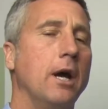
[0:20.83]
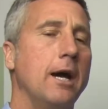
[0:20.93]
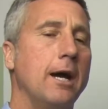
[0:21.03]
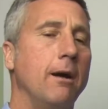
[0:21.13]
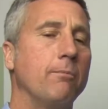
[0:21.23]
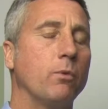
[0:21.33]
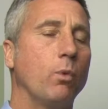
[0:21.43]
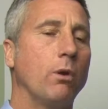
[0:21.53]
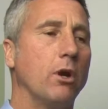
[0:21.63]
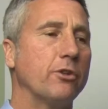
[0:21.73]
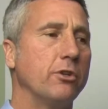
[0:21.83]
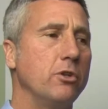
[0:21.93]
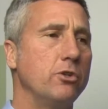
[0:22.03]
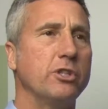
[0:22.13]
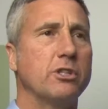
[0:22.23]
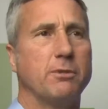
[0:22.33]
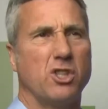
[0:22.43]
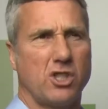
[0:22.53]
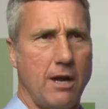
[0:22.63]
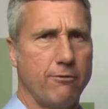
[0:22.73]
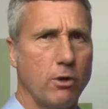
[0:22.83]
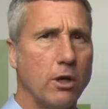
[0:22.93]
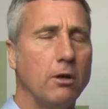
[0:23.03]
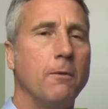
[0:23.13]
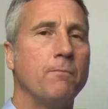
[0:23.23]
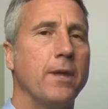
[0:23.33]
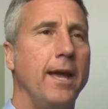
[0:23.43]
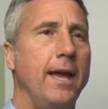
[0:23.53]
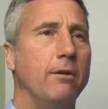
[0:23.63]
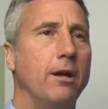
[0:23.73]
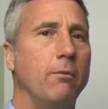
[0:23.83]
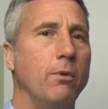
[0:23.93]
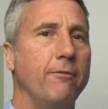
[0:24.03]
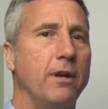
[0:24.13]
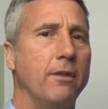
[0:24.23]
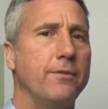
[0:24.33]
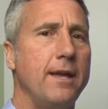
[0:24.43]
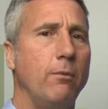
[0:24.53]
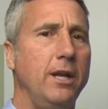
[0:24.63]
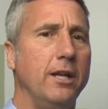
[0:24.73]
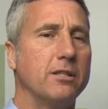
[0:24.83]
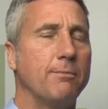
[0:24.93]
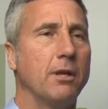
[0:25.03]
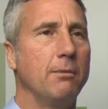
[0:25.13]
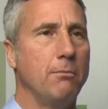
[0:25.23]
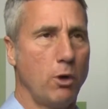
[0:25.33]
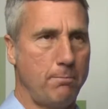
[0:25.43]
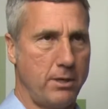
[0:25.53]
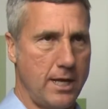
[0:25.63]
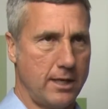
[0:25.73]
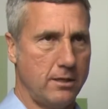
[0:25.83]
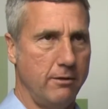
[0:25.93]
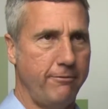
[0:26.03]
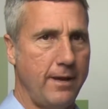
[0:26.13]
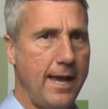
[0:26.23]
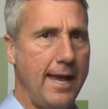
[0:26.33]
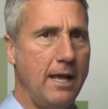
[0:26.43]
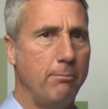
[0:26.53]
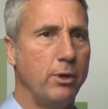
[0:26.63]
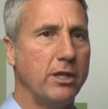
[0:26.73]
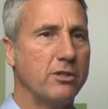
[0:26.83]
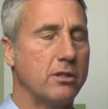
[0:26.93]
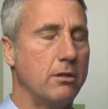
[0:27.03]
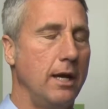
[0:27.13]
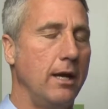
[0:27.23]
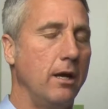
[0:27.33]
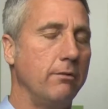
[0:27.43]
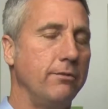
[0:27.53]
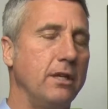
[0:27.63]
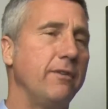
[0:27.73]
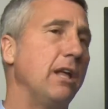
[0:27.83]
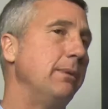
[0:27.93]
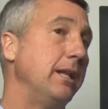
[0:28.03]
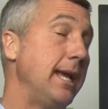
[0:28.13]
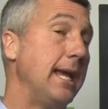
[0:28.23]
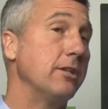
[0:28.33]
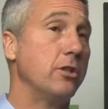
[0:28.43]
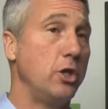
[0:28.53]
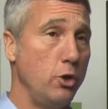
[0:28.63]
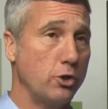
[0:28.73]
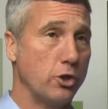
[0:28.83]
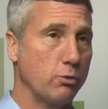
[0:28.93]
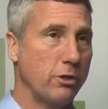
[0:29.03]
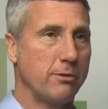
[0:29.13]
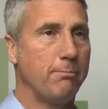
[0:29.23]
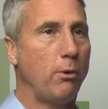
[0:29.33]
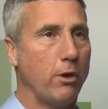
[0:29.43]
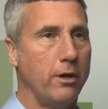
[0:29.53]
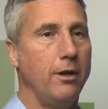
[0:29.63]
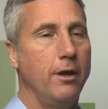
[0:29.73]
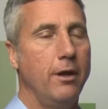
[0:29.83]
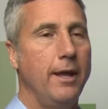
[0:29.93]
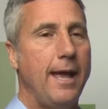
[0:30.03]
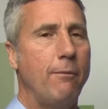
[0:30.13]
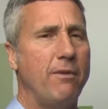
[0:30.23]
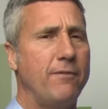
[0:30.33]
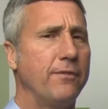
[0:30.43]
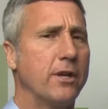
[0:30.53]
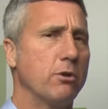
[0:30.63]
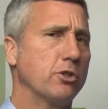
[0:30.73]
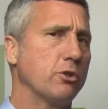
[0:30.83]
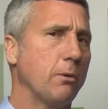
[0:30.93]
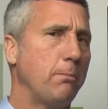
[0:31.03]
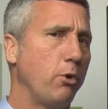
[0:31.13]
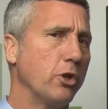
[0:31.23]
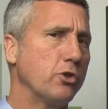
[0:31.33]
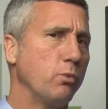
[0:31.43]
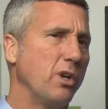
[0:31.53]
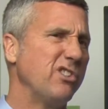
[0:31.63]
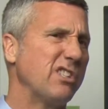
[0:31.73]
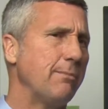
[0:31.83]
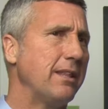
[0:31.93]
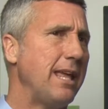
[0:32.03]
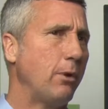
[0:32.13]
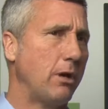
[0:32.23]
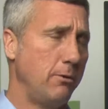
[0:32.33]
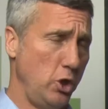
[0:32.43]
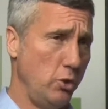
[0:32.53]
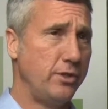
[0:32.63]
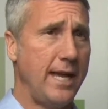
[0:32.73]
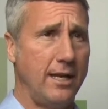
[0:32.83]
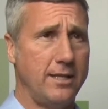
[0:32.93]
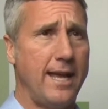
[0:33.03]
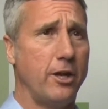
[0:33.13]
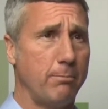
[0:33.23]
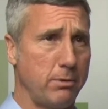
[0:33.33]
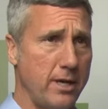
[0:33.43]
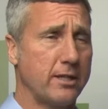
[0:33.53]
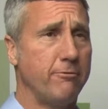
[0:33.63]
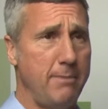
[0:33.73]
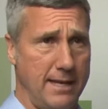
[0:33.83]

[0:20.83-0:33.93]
Um, we were also using some Discoverer and uh, we felt that we needed something a little bit more productive and putting uh, the development in the hands of the users was important and we felt that crystal reports wasn't something they could use day to day on a productive